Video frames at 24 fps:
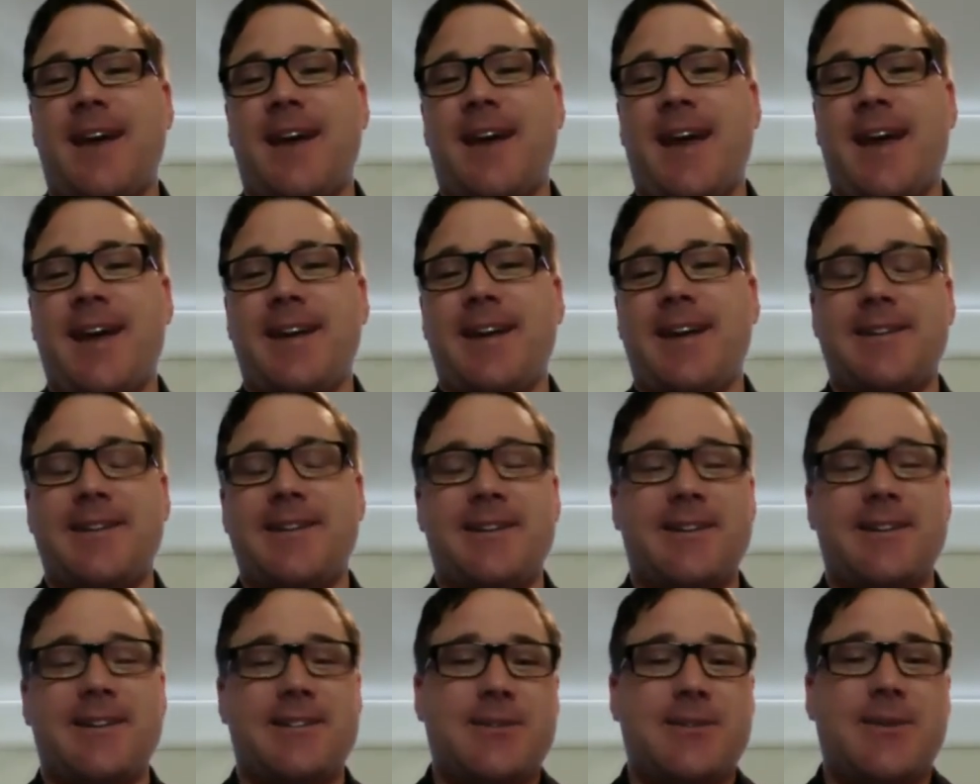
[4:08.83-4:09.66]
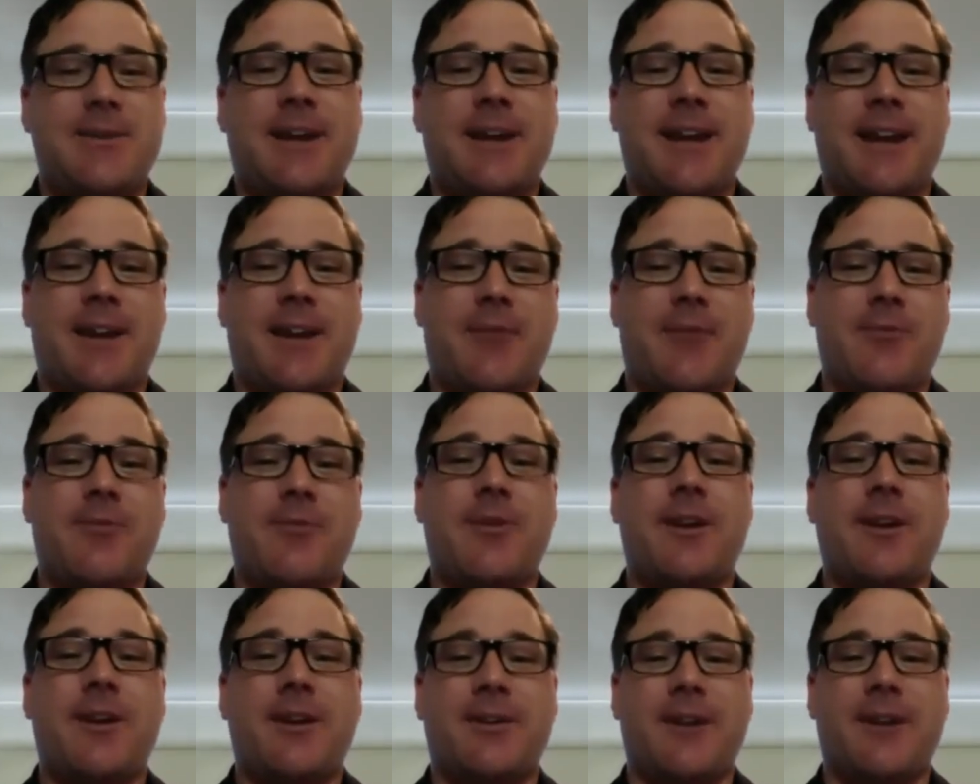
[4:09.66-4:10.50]
and you're still getting a
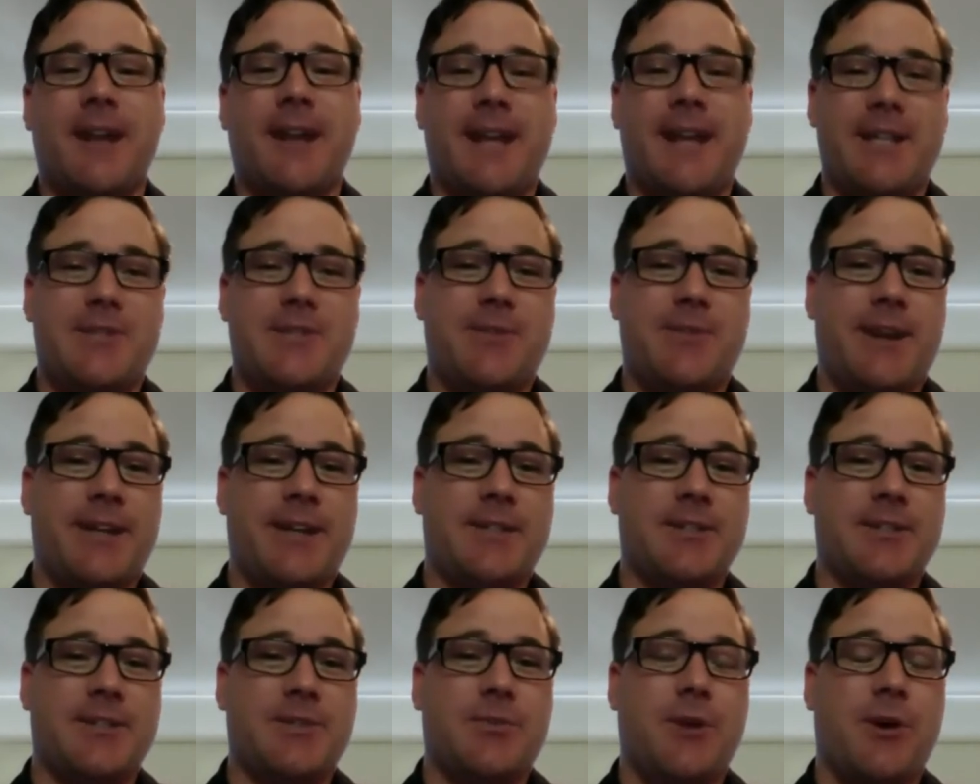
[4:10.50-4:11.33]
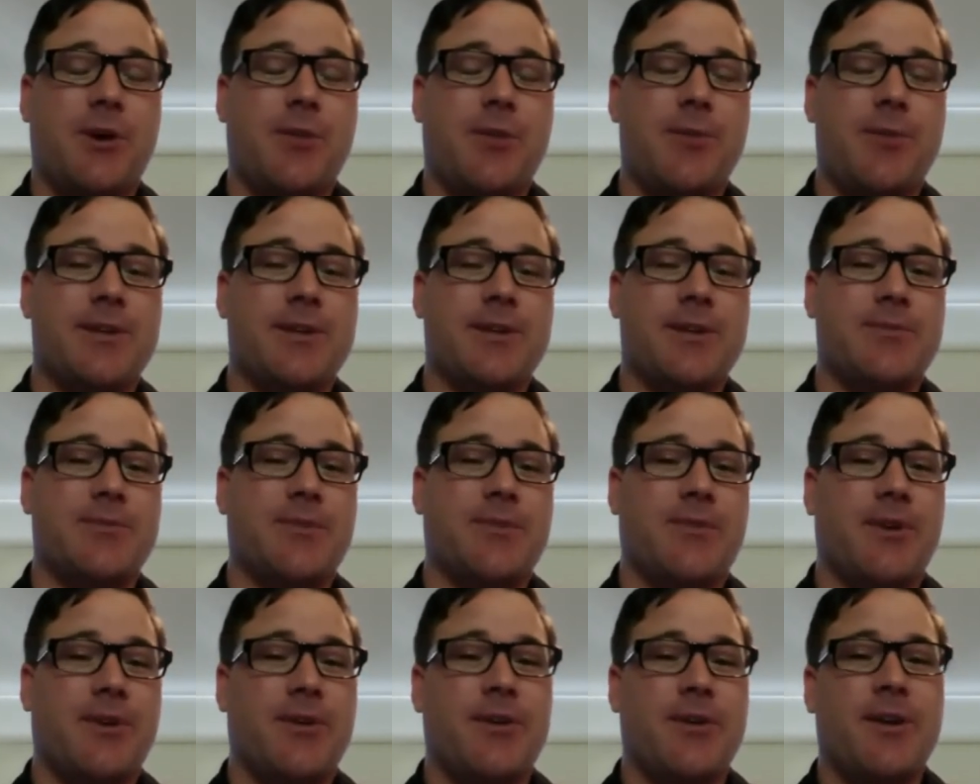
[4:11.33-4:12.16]
really good lens range as well, because we've
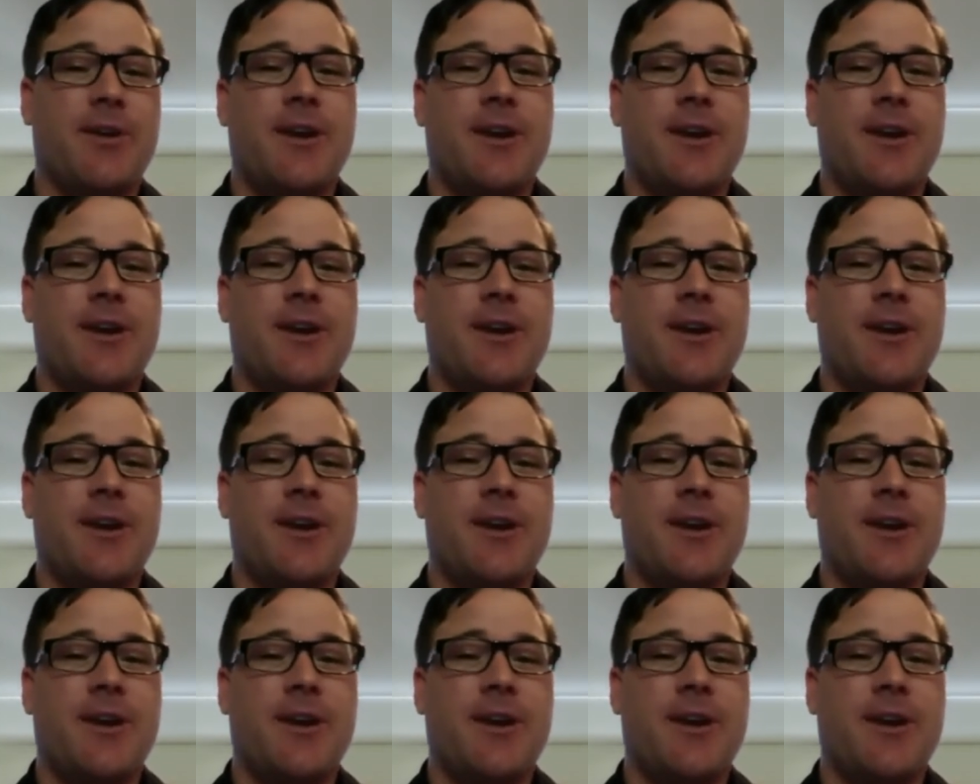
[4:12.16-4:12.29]
got